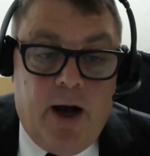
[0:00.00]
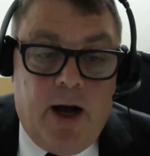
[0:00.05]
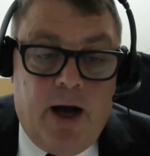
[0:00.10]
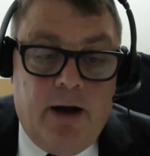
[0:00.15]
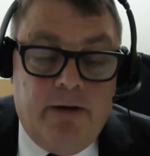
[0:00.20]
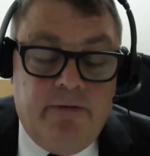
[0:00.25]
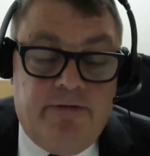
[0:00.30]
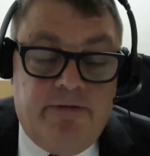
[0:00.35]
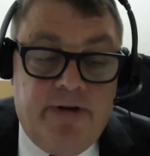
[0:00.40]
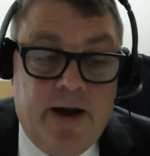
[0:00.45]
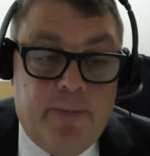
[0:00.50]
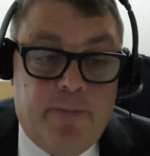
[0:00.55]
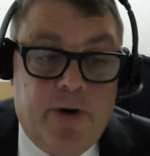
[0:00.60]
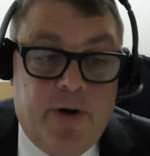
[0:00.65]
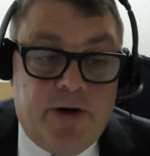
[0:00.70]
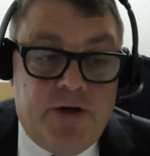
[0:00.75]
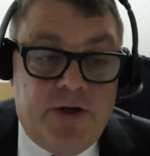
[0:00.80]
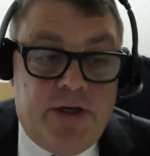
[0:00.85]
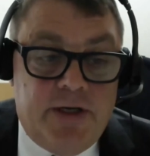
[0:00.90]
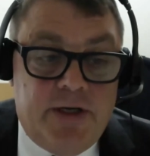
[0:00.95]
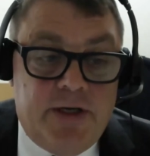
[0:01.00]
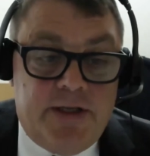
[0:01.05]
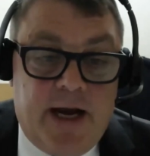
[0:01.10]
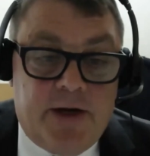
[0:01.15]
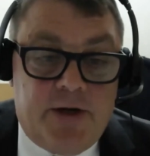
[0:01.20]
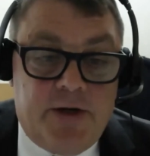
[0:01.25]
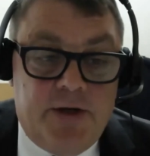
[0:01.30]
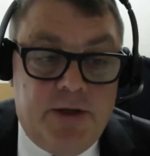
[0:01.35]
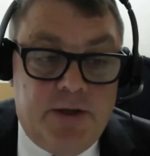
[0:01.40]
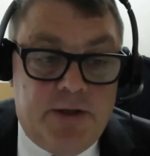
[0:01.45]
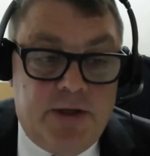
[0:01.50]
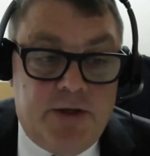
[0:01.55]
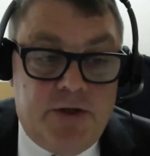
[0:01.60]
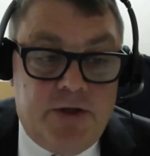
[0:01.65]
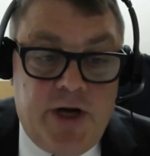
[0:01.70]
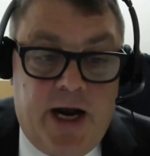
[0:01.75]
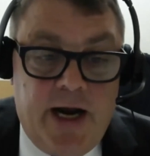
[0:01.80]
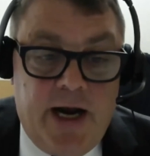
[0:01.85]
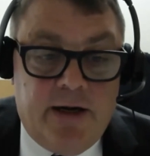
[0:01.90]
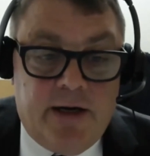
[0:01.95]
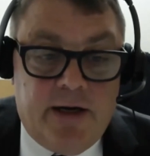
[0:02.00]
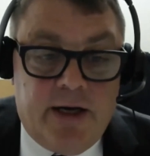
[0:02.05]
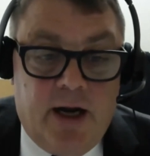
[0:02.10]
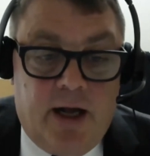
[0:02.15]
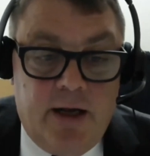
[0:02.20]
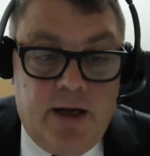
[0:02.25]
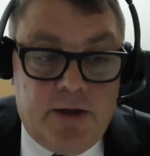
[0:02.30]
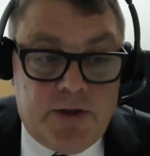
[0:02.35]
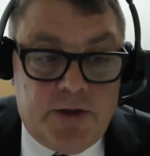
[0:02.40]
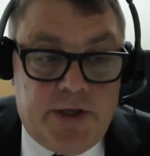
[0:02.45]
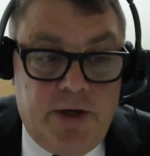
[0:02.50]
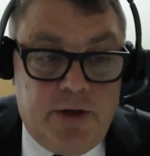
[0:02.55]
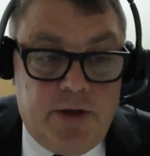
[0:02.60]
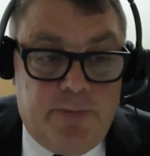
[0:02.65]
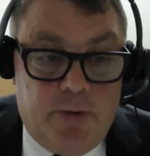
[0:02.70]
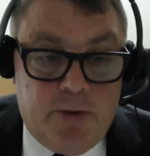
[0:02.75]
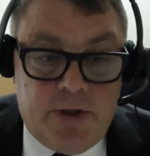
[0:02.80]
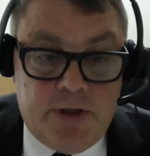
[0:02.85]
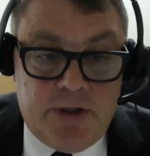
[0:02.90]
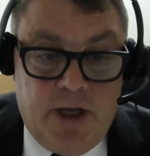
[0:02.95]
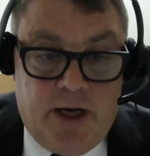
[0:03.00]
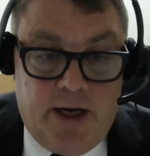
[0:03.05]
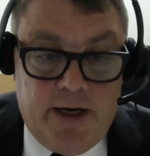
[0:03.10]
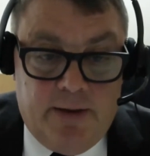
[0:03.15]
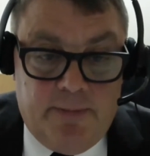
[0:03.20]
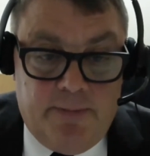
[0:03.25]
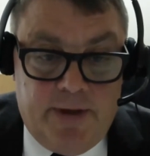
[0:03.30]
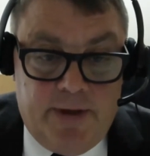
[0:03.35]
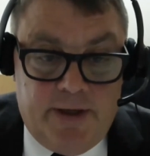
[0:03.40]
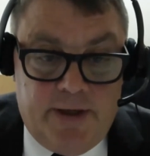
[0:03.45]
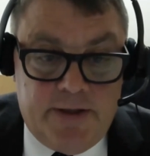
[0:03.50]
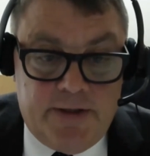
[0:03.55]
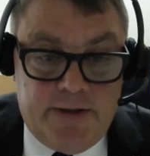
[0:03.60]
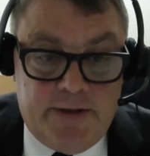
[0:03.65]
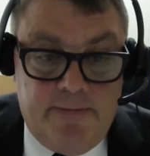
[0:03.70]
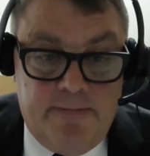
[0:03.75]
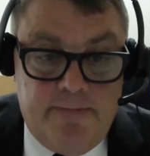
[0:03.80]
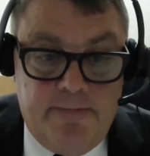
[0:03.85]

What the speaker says: unfair prejudice actions. And Jane, can I ask you to put the slide up, please?